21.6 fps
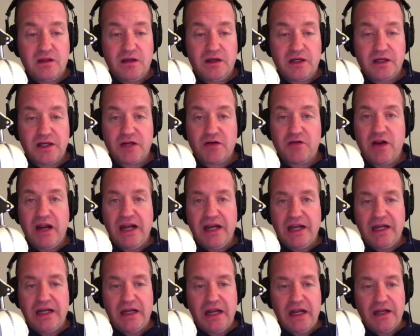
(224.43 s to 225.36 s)

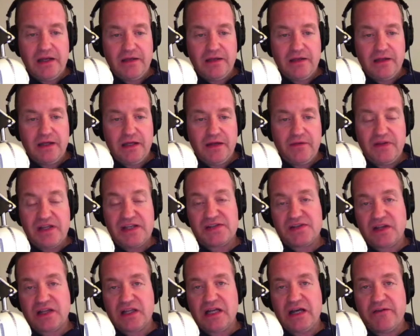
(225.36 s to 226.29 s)
creating, and
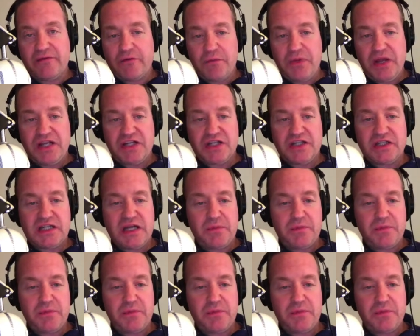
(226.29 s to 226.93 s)
these are the CloudFormation